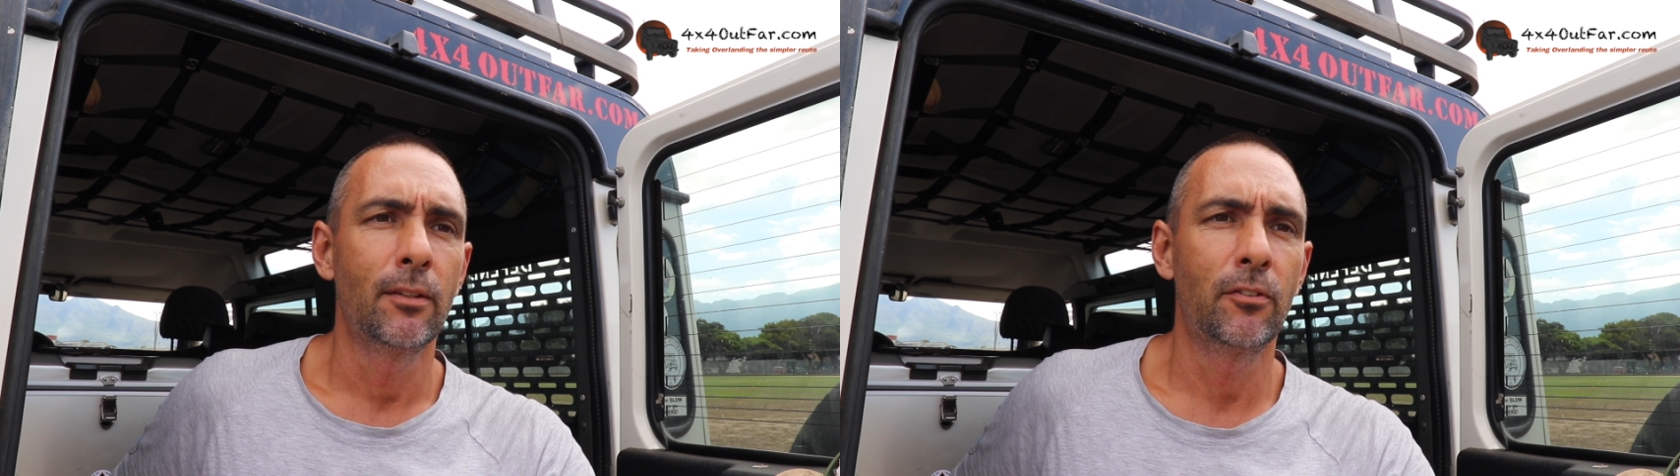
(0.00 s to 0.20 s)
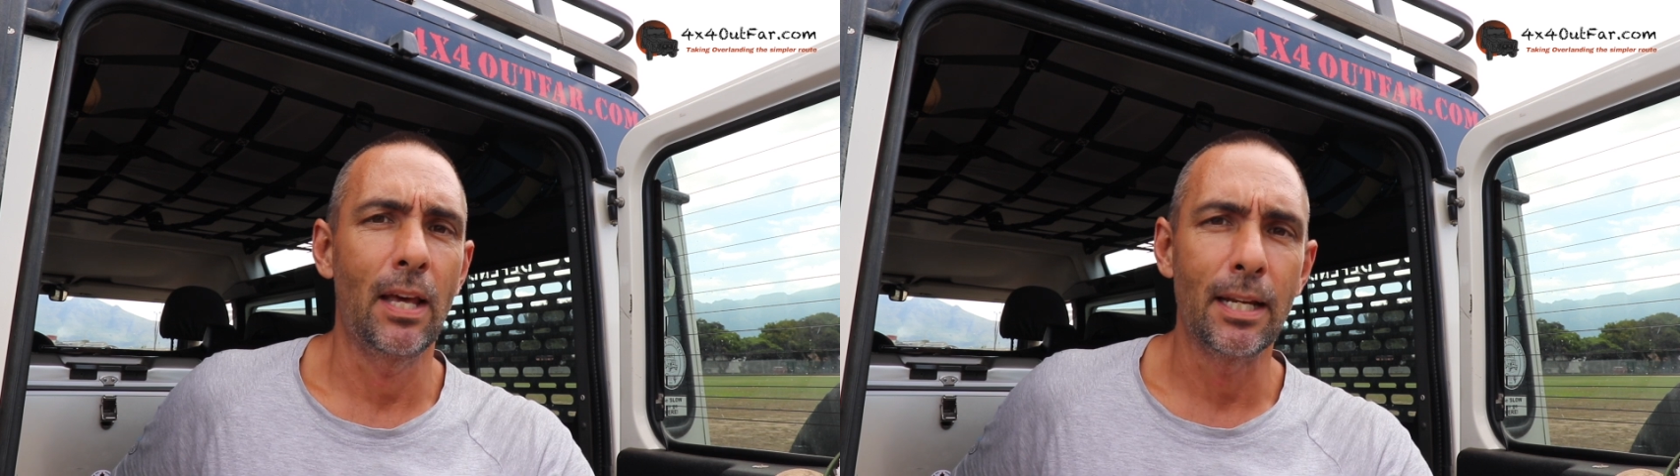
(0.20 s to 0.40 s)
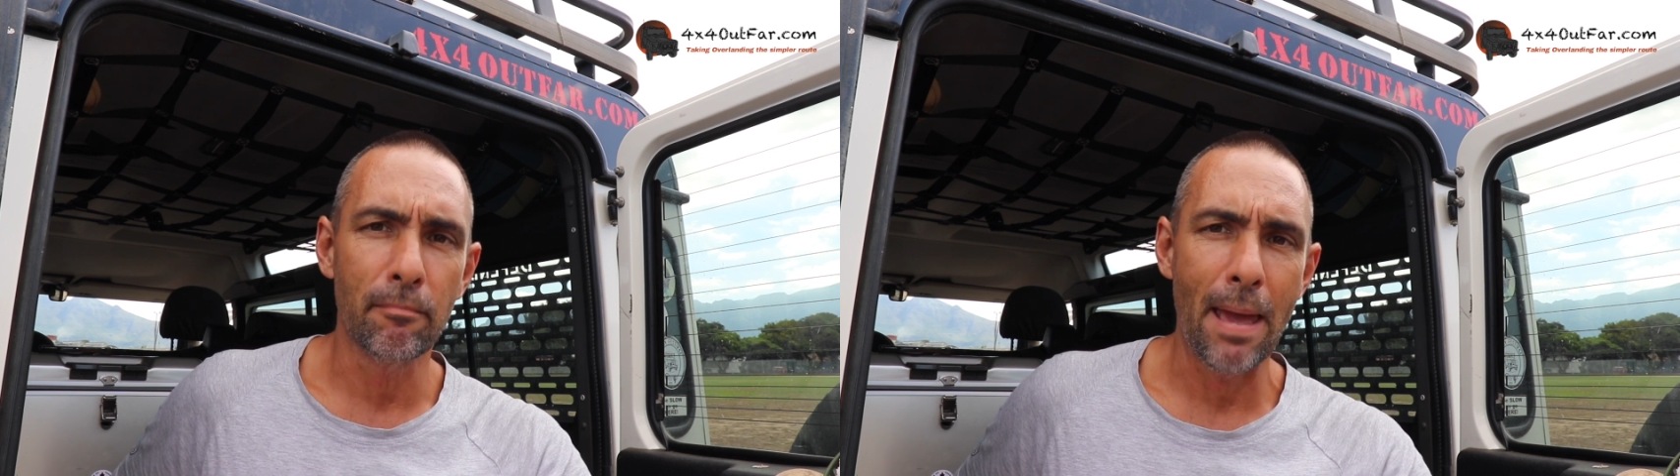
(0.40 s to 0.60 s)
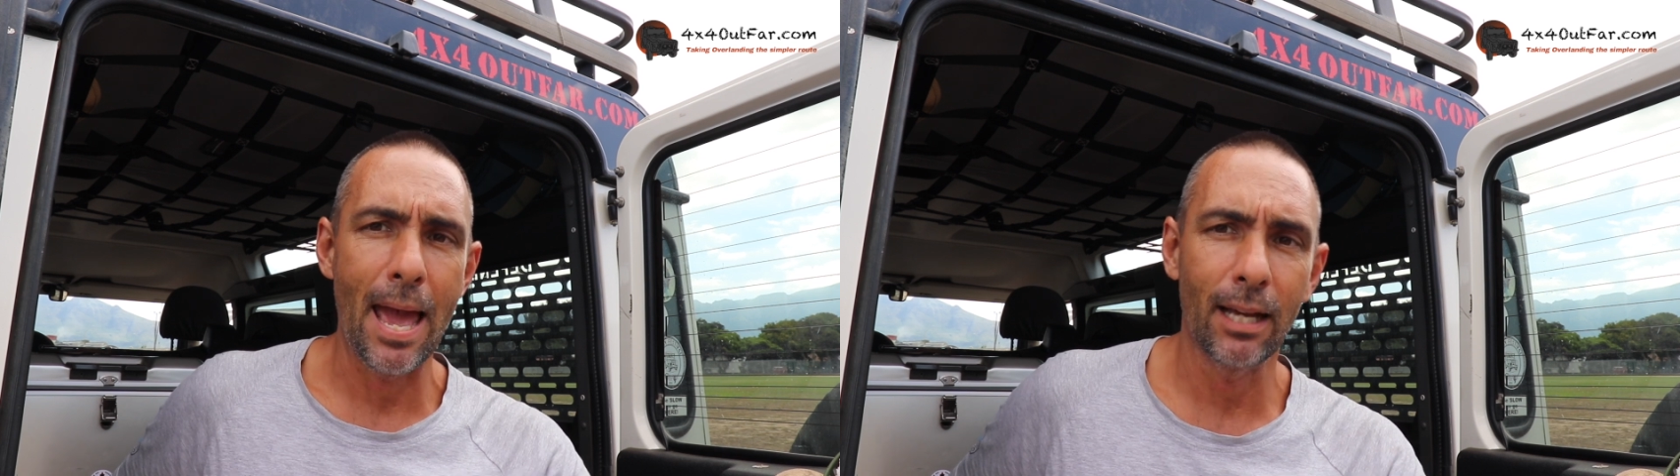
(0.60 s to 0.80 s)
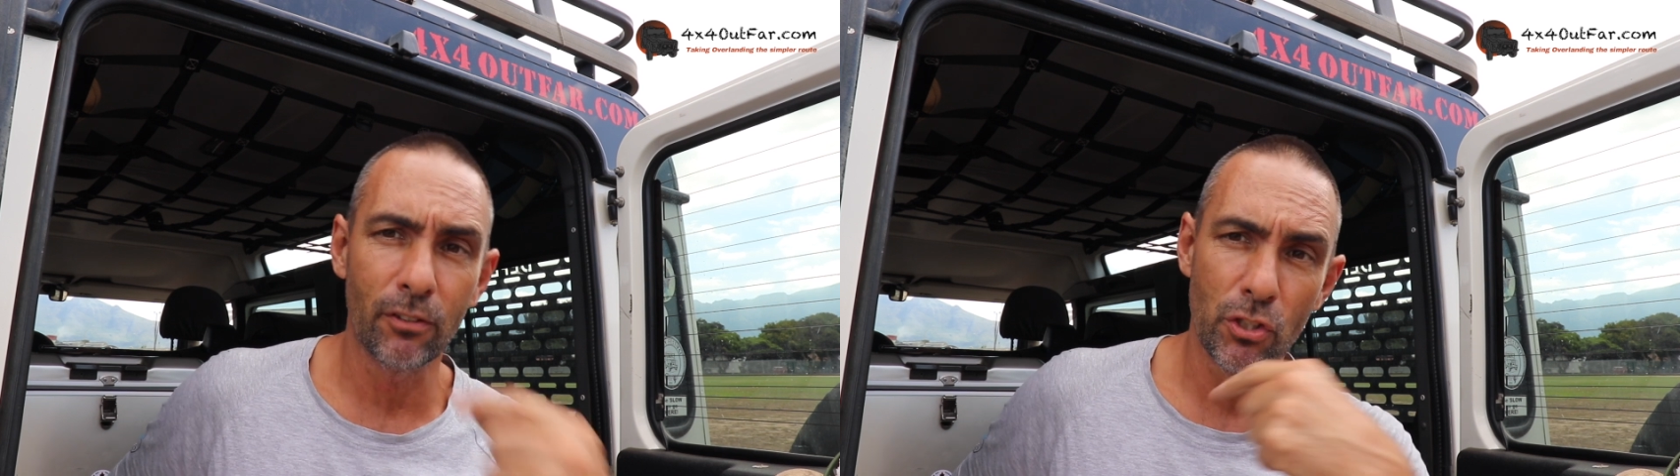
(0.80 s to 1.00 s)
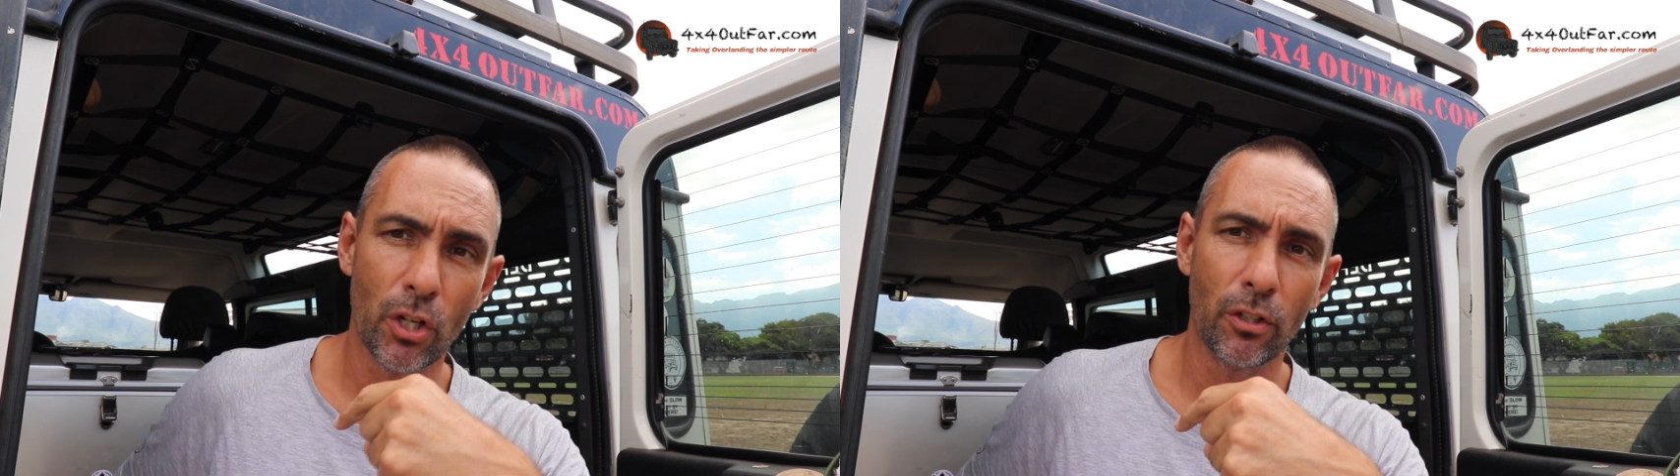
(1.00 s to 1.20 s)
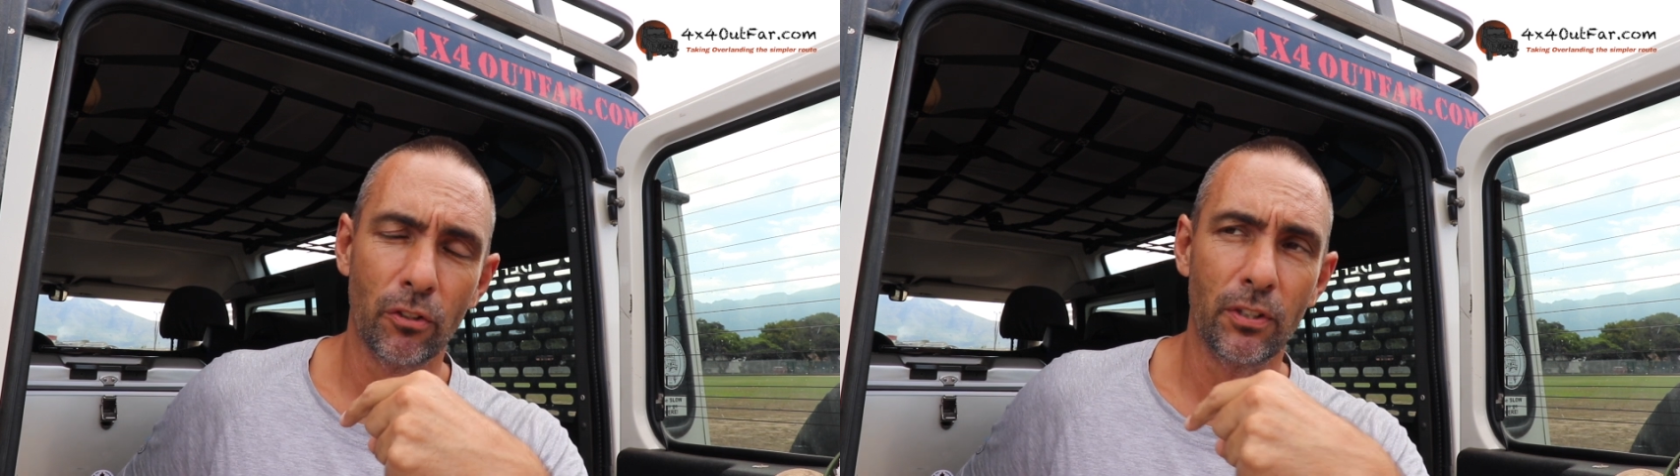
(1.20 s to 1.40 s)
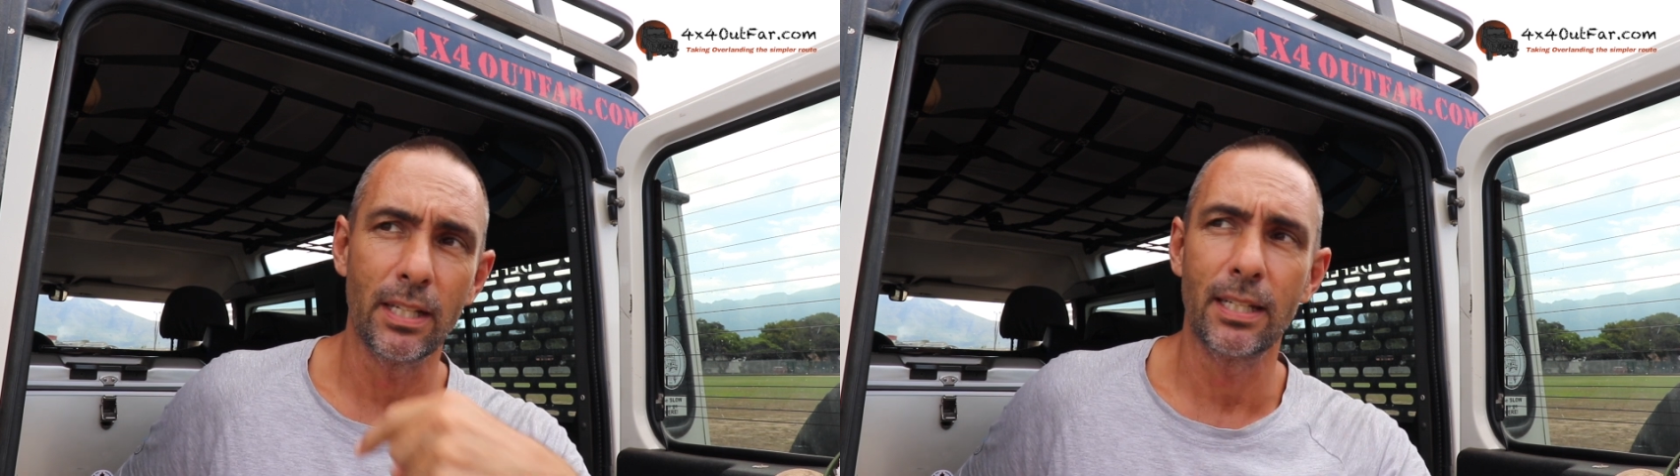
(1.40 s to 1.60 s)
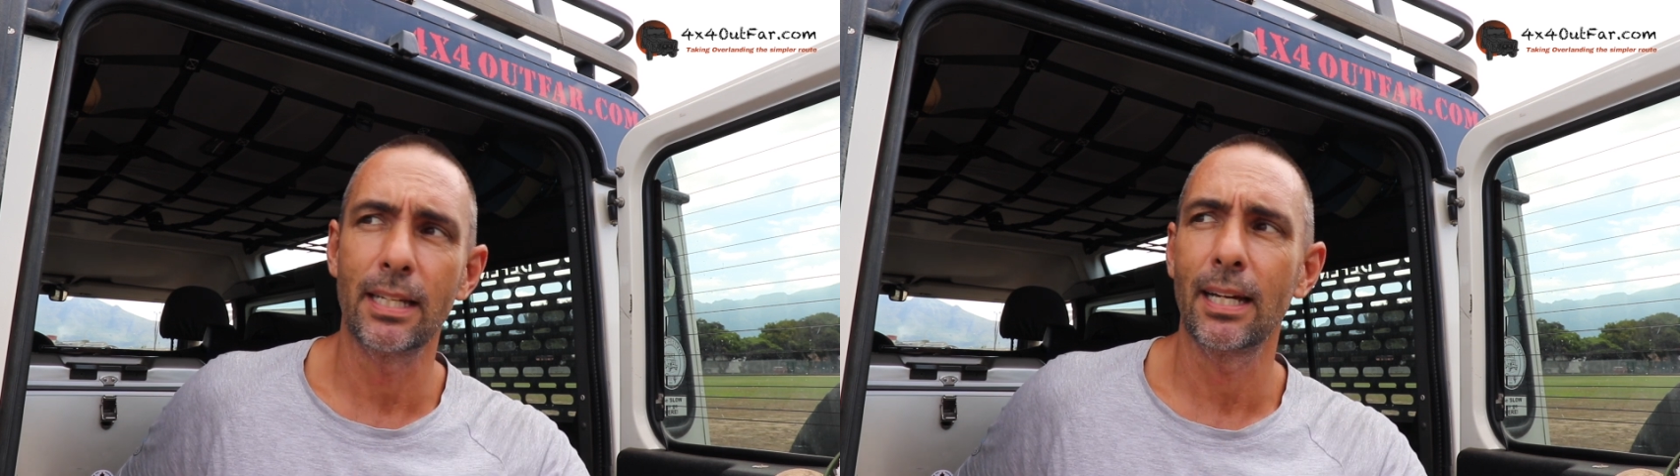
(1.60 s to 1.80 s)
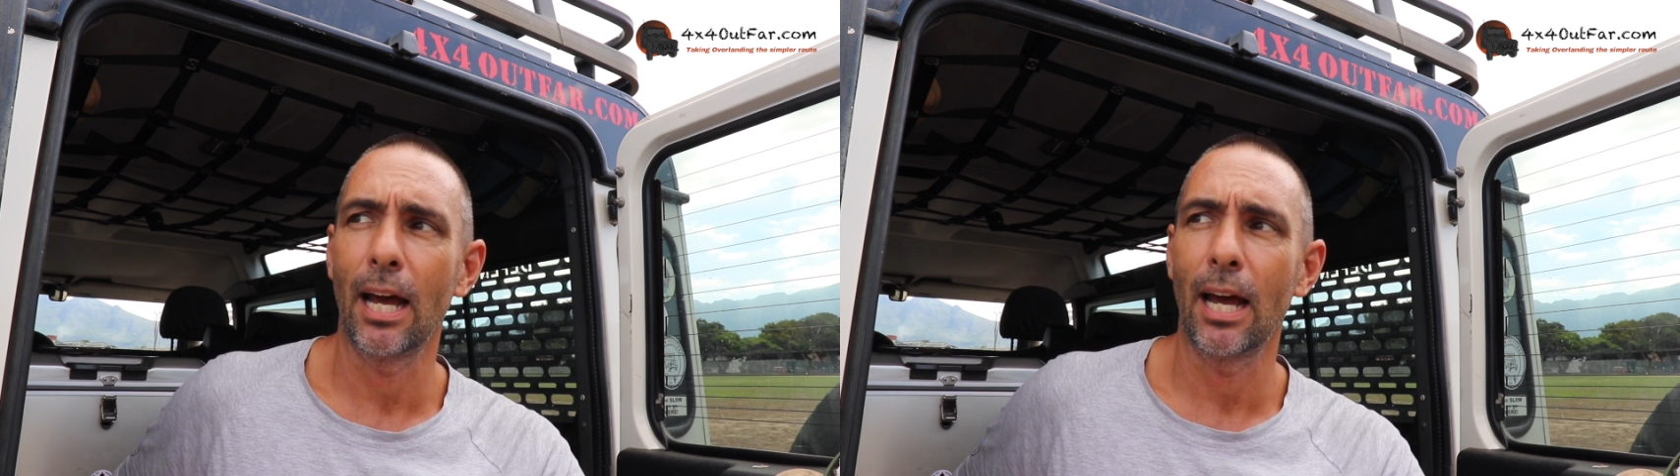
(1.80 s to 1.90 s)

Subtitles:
selling bags that you're going to see in here.